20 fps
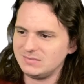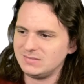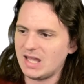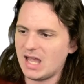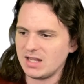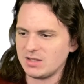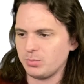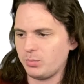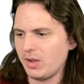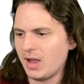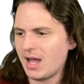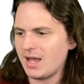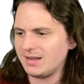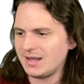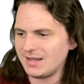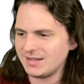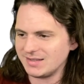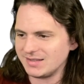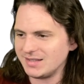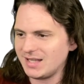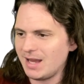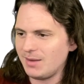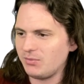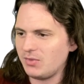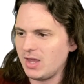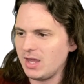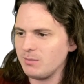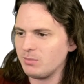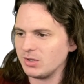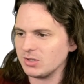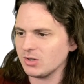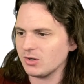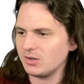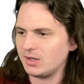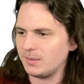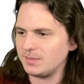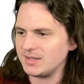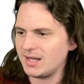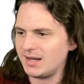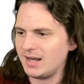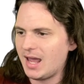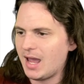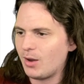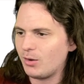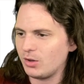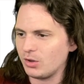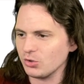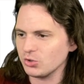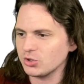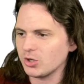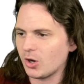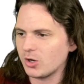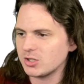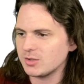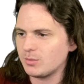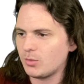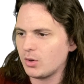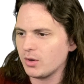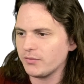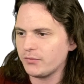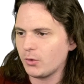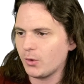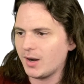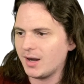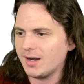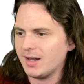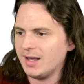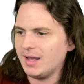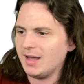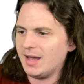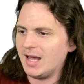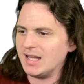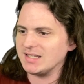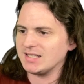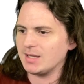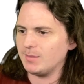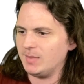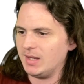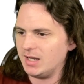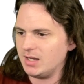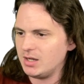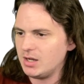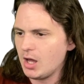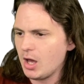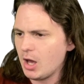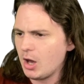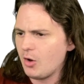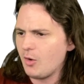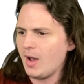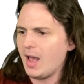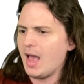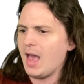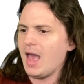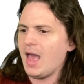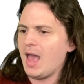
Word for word: That's pla that's the same thing, but turned upside down, and they're charging more for it. That's going to be a no.